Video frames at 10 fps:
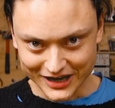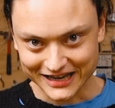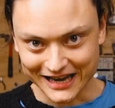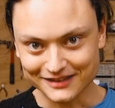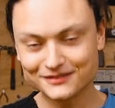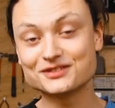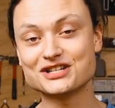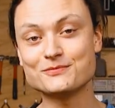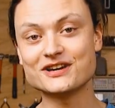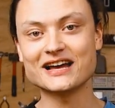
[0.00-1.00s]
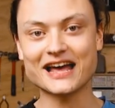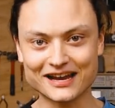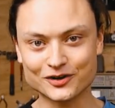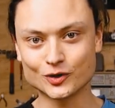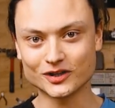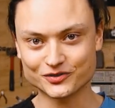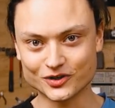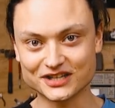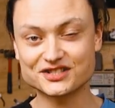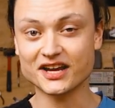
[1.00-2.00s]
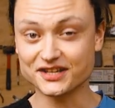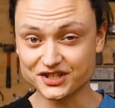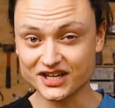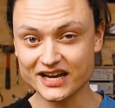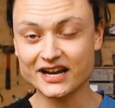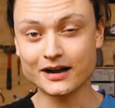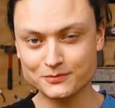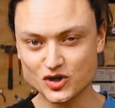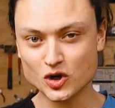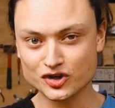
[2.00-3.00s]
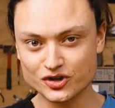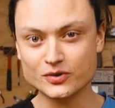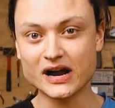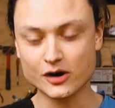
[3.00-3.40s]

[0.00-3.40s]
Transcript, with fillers: Hey gang, Tim here at Core Electronics, and today I'm showing you